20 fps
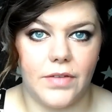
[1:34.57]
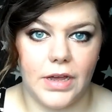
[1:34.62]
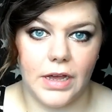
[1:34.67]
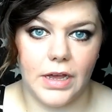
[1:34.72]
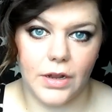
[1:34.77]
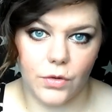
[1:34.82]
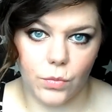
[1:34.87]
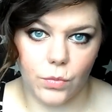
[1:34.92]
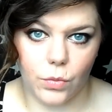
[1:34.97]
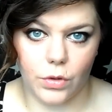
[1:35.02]

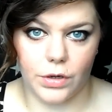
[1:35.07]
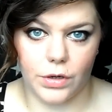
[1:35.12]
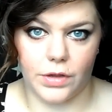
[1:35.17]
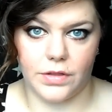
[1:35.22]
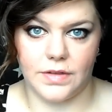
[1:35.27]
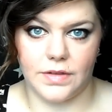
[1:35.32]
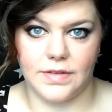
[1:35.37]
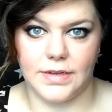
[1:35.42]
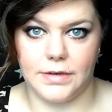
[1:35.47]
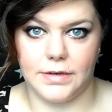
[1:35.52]
had one
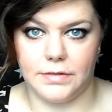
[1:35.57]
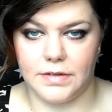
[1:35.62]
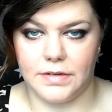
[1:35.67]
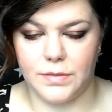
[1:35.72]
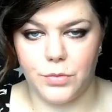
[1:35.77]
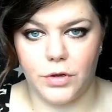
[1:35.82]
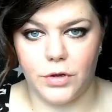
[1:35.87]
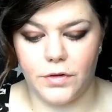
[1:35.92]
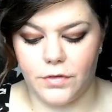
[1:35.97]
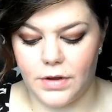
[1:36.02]
other serious
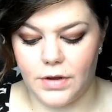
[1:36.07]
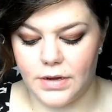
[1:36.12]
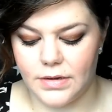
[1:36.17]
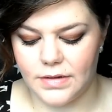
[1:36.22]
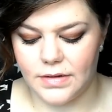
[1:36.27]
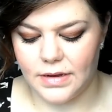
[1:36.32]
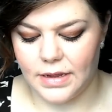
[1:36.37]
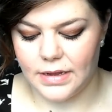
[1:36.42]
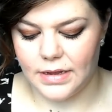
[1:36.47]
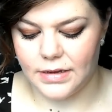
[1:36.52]

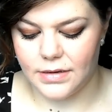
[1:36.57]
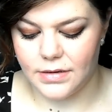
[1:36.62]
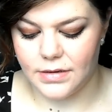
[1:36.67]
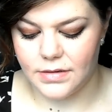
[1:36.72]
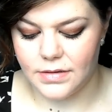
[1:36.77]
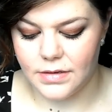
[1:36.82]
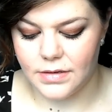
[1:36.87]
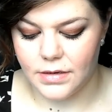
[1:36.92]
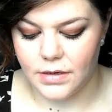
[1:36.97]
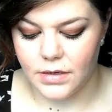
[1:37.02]
boyfriend,
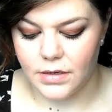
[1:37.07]
and